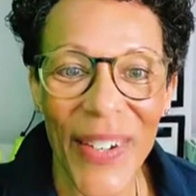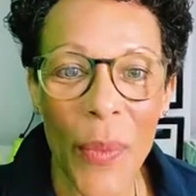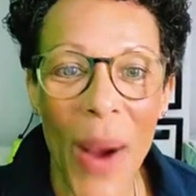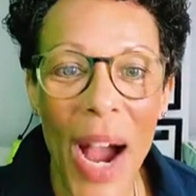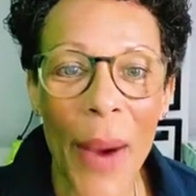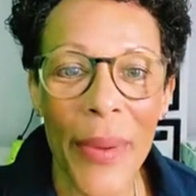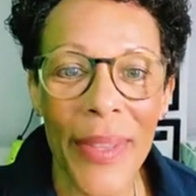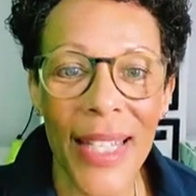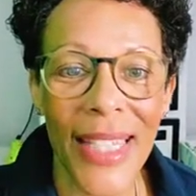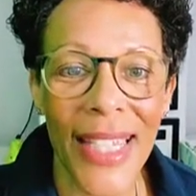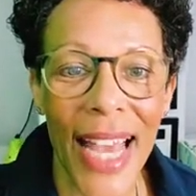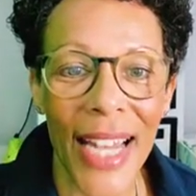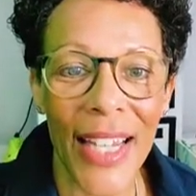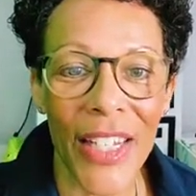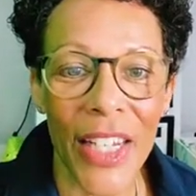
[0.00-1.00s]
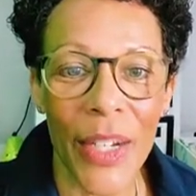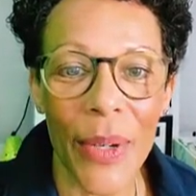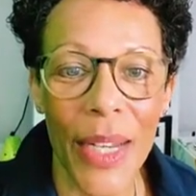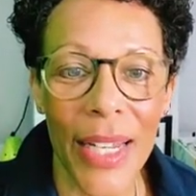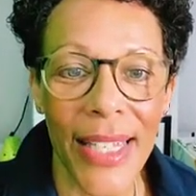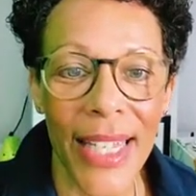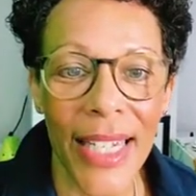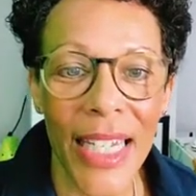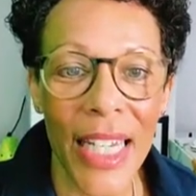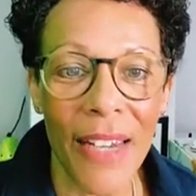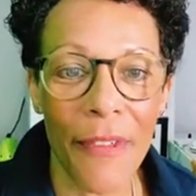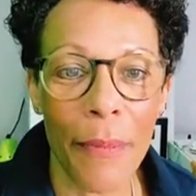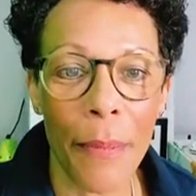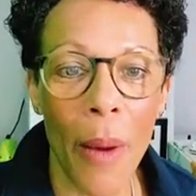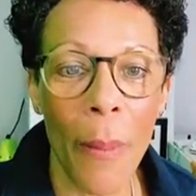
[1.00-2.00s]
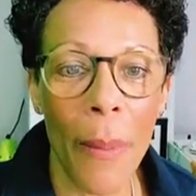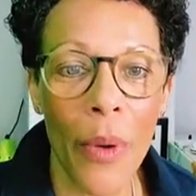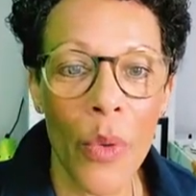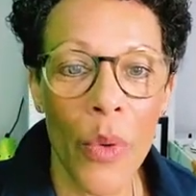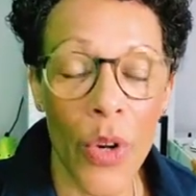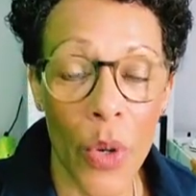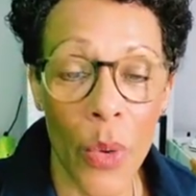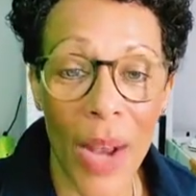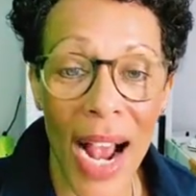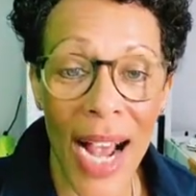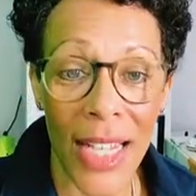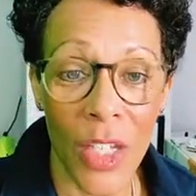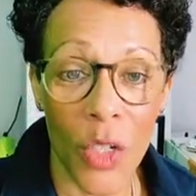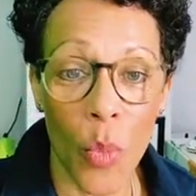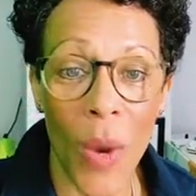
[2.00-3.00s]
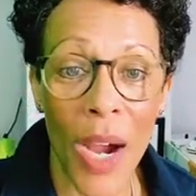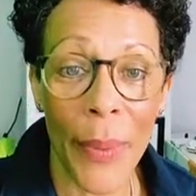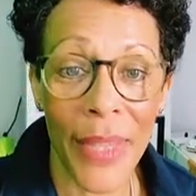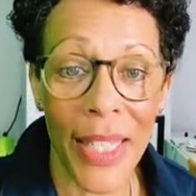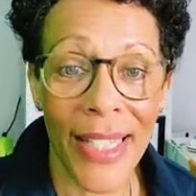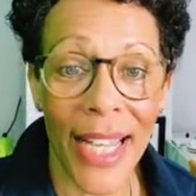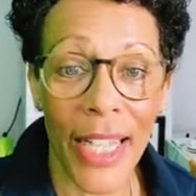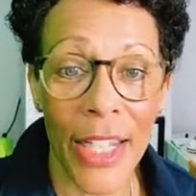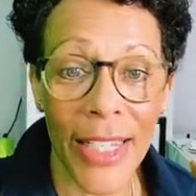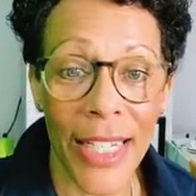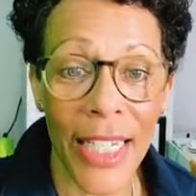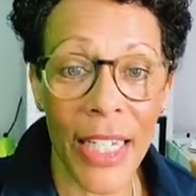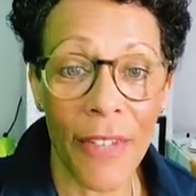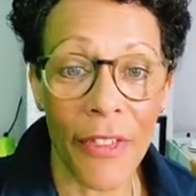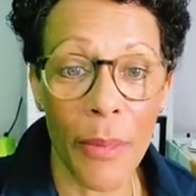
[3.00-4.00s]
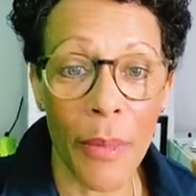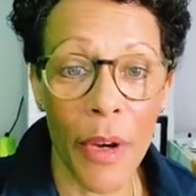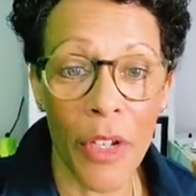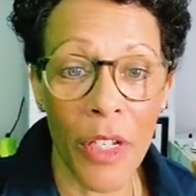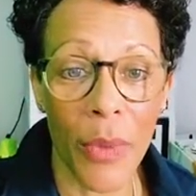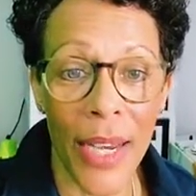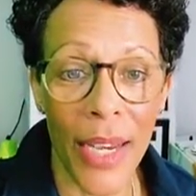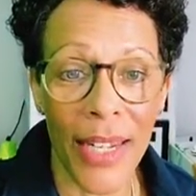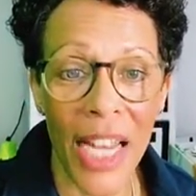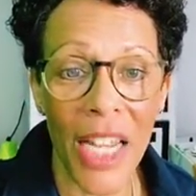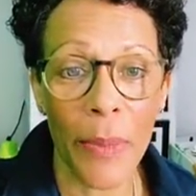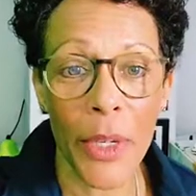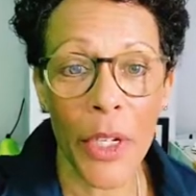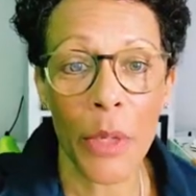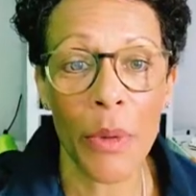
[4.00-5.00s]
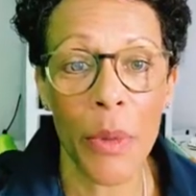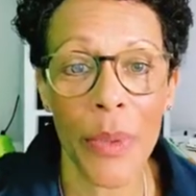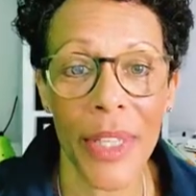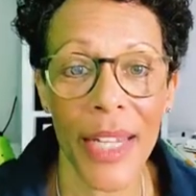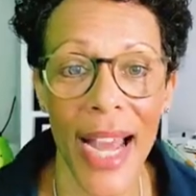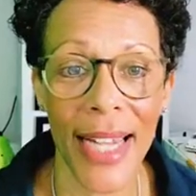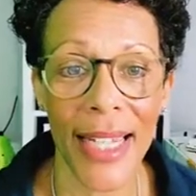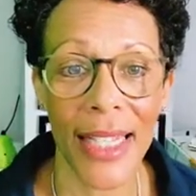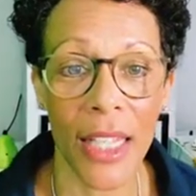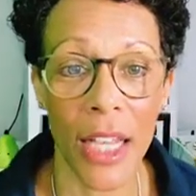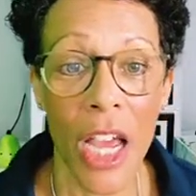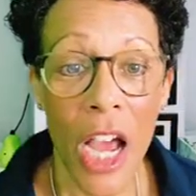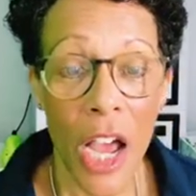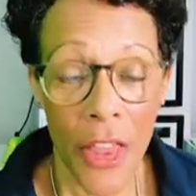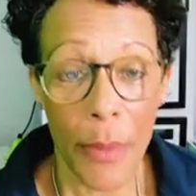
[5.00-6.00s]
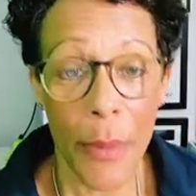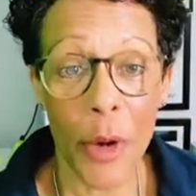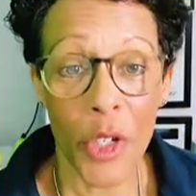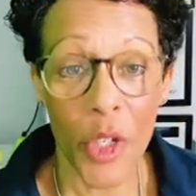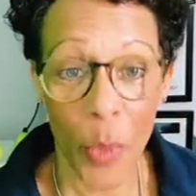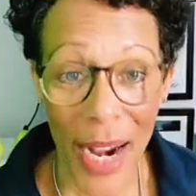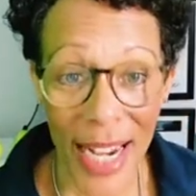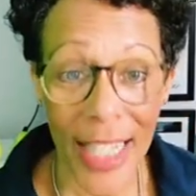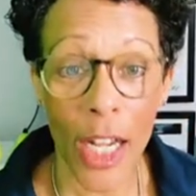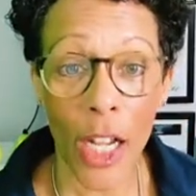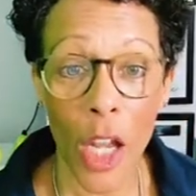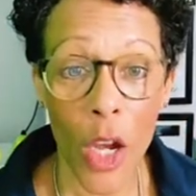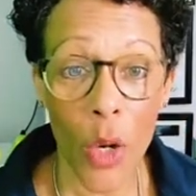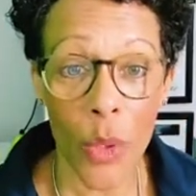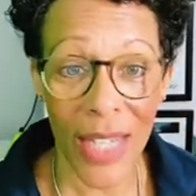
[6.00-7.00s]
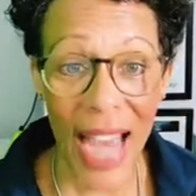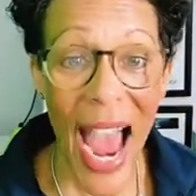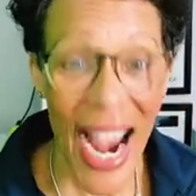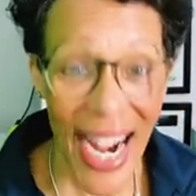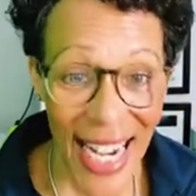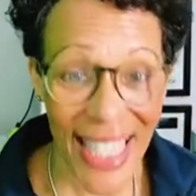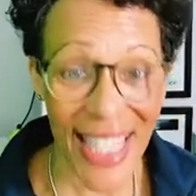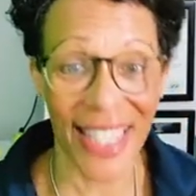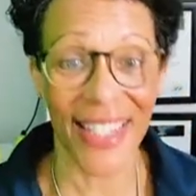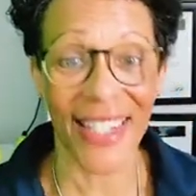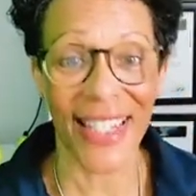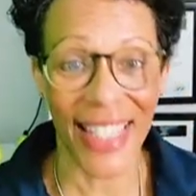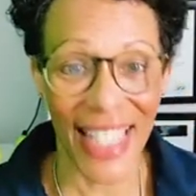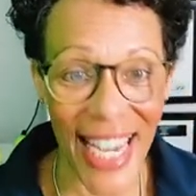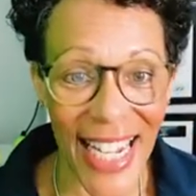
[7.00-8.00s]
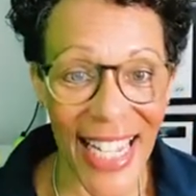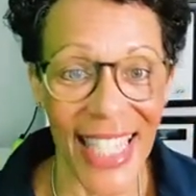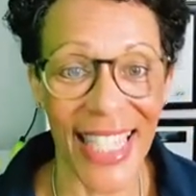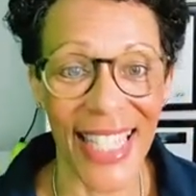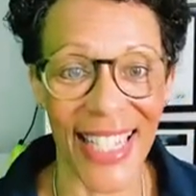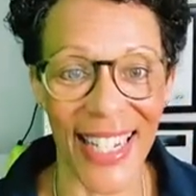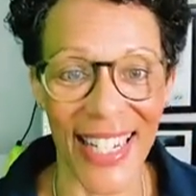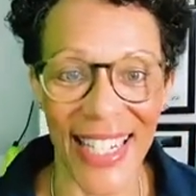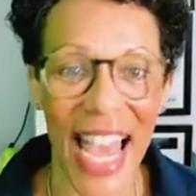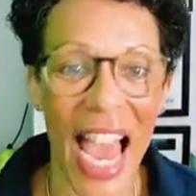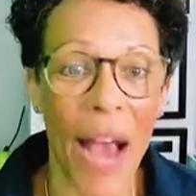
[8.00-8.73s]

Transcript: Why would they tell you to leave? Bobaroo asks, why would they tell you to leave the motorway? Could anybody come up with an answer? The motorway is closed. Accidents, incidents,